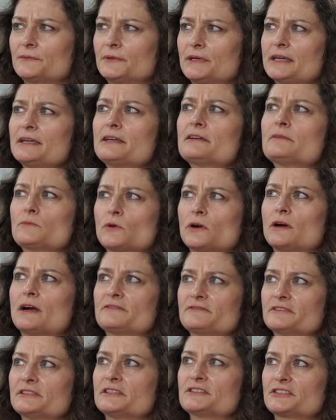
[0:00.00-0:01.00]
what I hear more
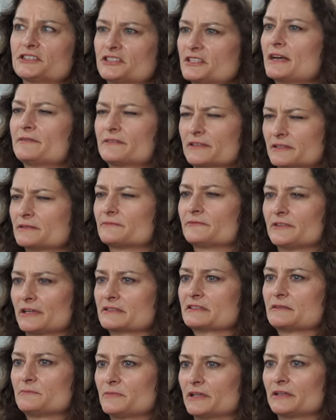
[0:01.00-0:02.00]
often is just having some
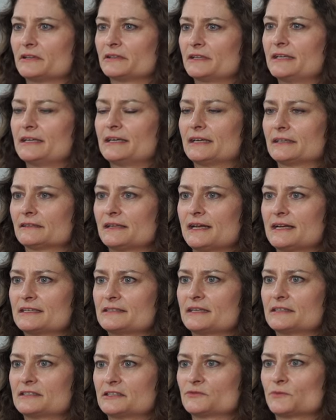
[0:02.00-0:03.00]
flexibility,
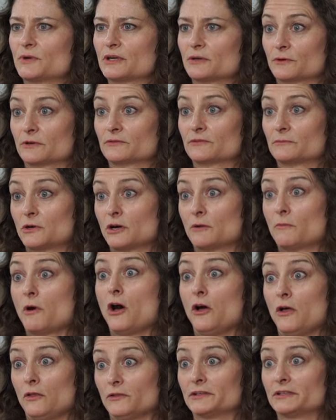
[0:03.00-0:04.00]
unless I just want to work from home
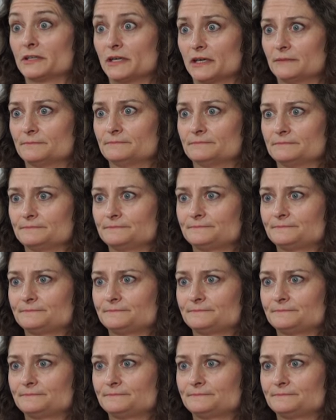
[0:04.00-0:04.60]
all the time.